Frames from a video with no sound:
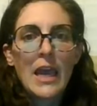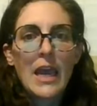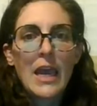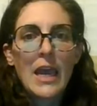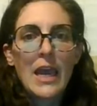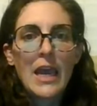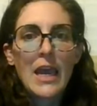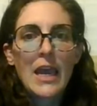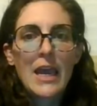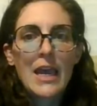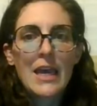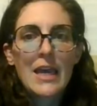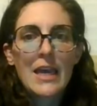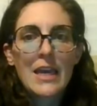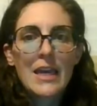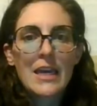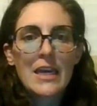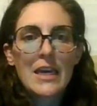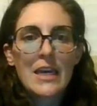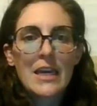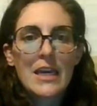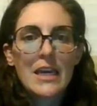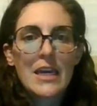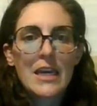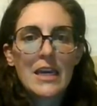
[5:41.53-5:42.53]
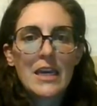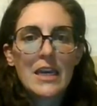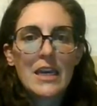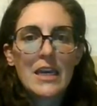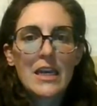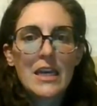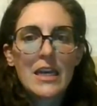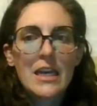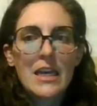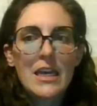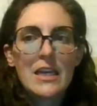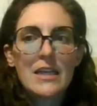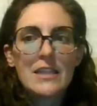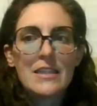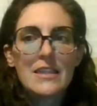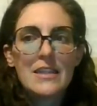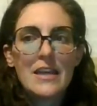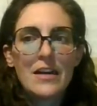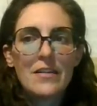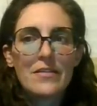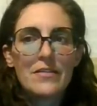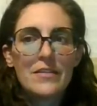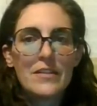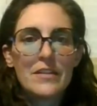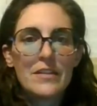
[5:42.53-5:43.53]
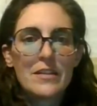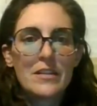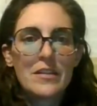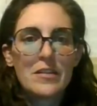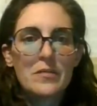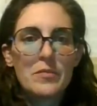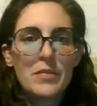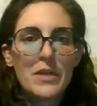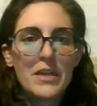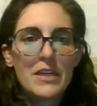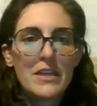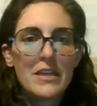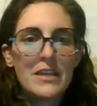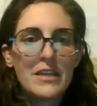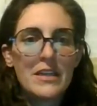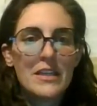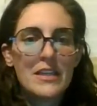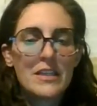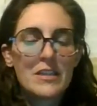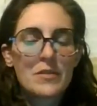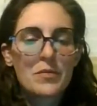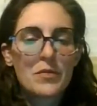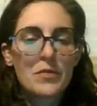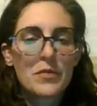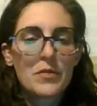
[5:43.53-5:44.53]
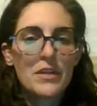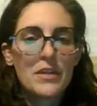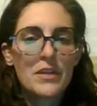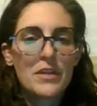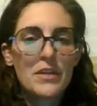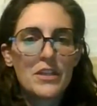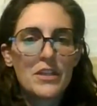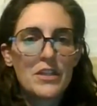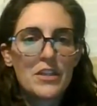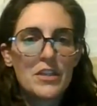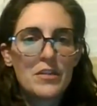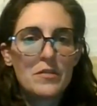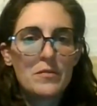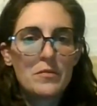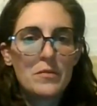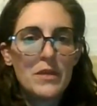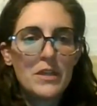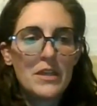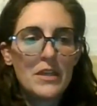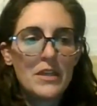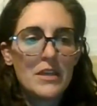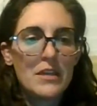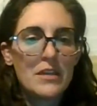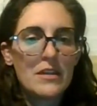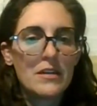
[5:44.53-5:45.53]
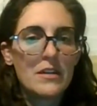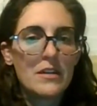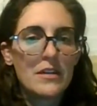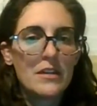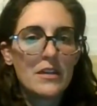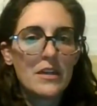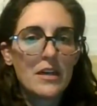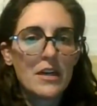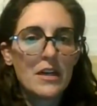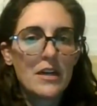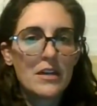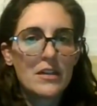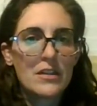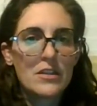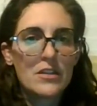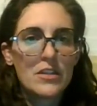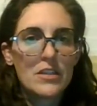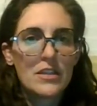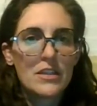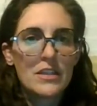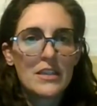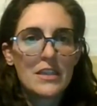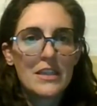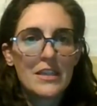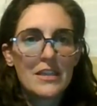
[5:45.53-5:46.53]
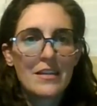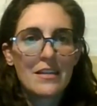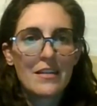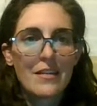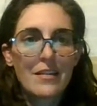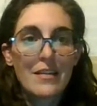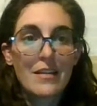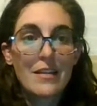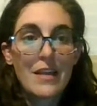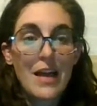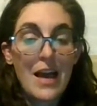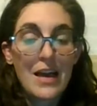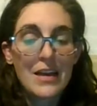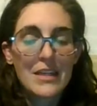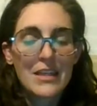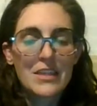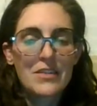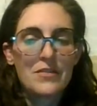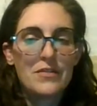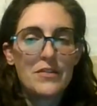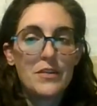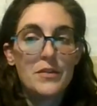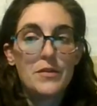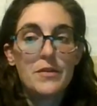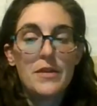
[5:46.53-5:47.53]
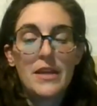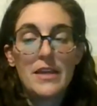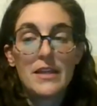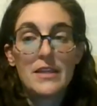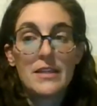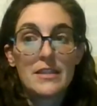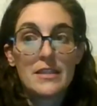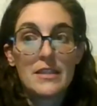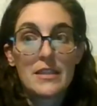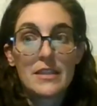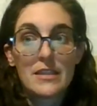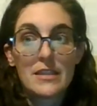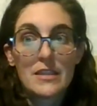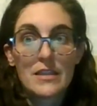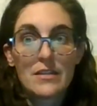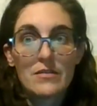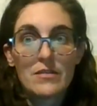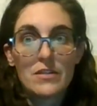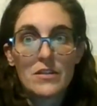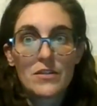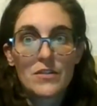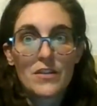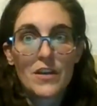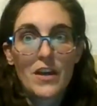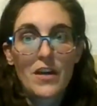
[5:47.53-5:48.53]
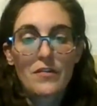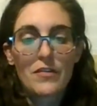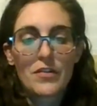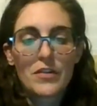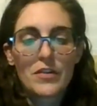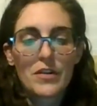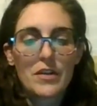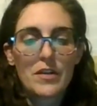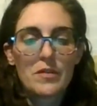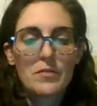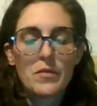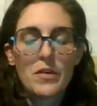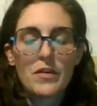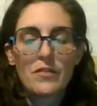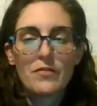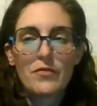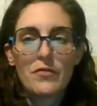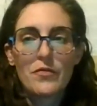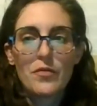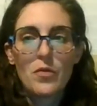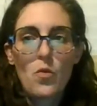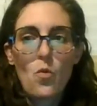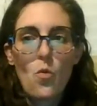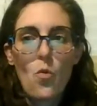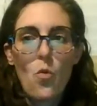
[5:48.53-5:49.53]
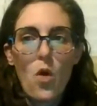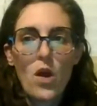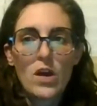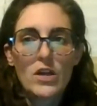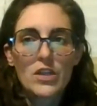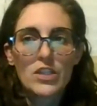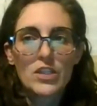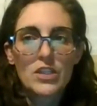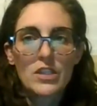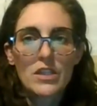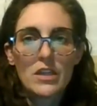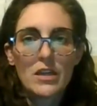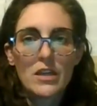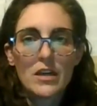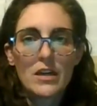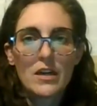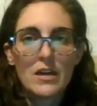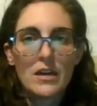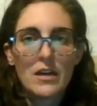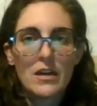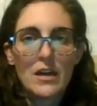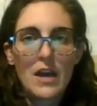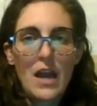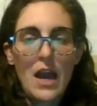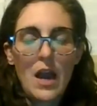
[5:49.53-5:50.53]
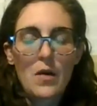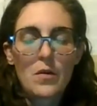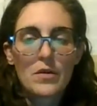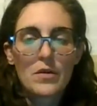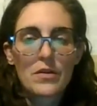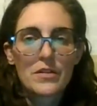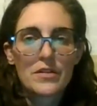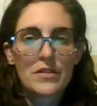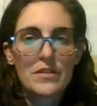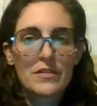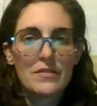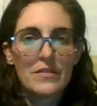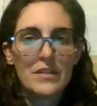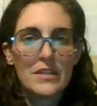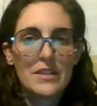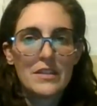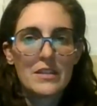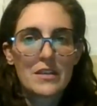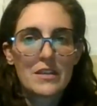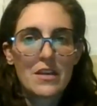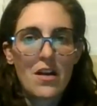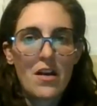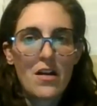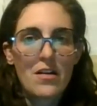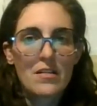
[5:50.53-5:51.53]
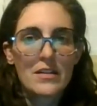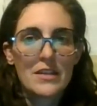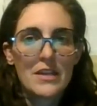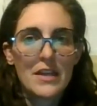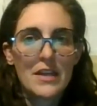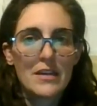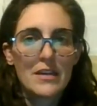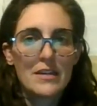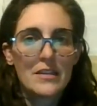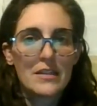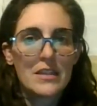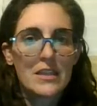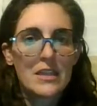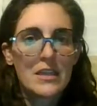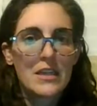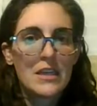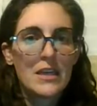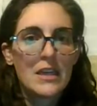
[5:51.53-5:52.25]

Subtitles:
and he's definitely been an inspiration to me just in the last few days since I've discovered him. I've watched hours of his content,